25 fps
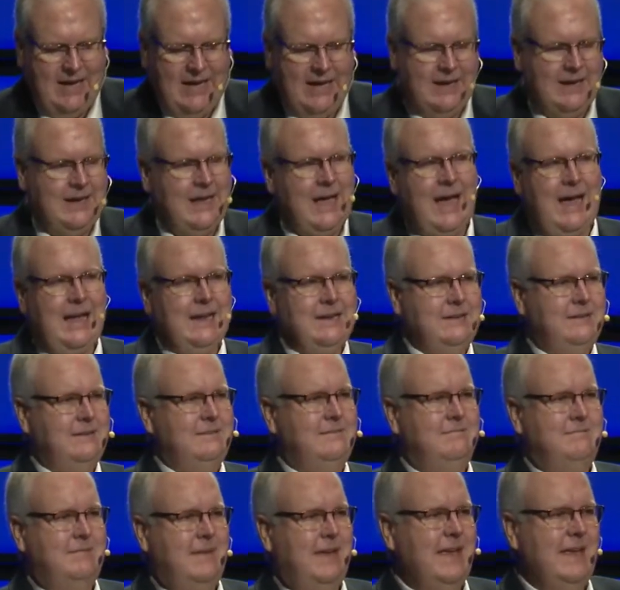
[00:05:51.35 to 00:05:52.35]
God
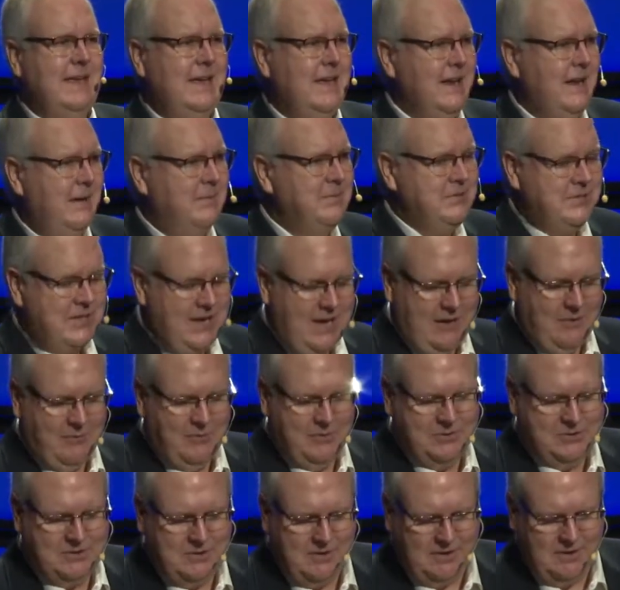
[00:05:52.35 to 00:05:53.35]
can get upset
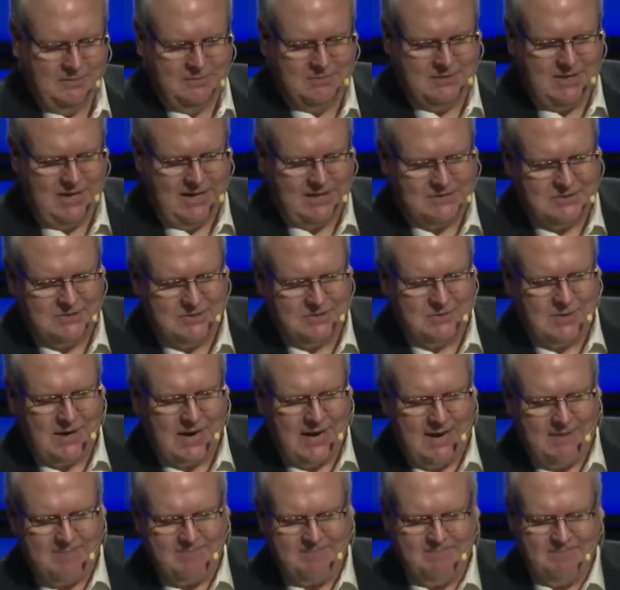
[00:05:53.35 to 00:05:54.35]
with circumstances,
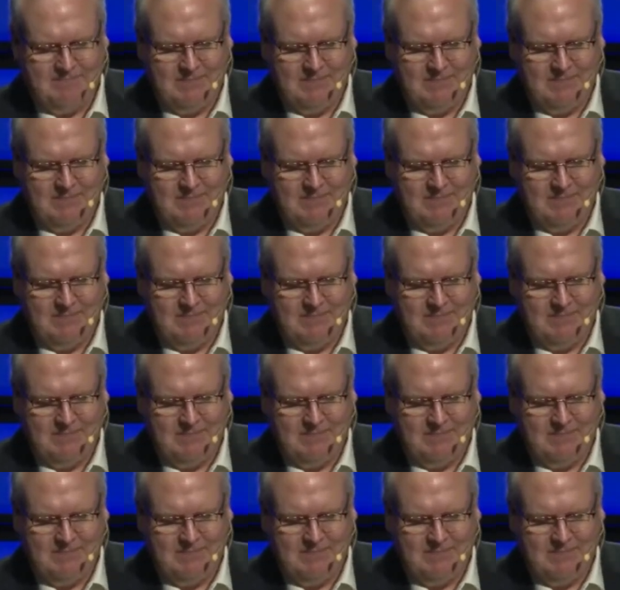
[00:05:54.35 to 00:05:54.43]
right?